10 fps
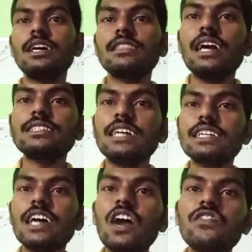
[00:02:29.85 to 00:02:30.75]
The
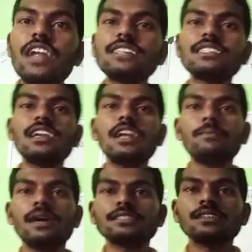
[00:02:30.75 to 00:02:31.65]
set of natural
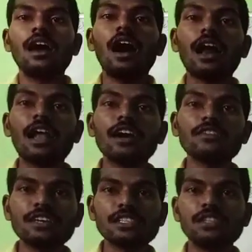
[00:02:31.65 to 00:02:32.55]
numbers along
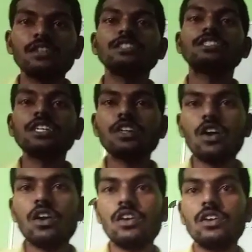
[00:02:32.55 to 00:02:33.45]
with
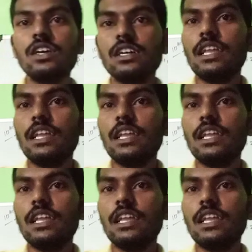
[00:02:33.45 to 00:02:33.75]
0.